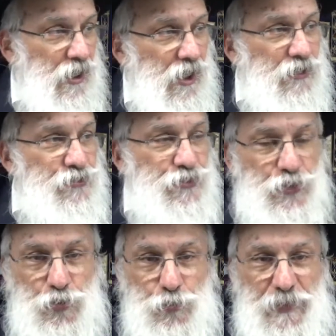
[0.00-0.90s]
A
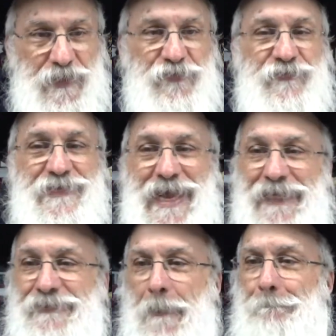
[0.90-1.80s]
Jew is
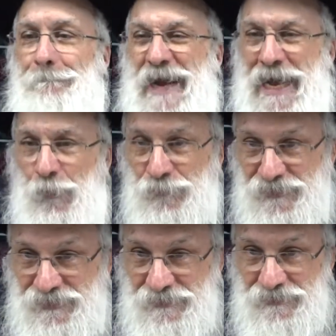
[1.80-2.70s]
not bound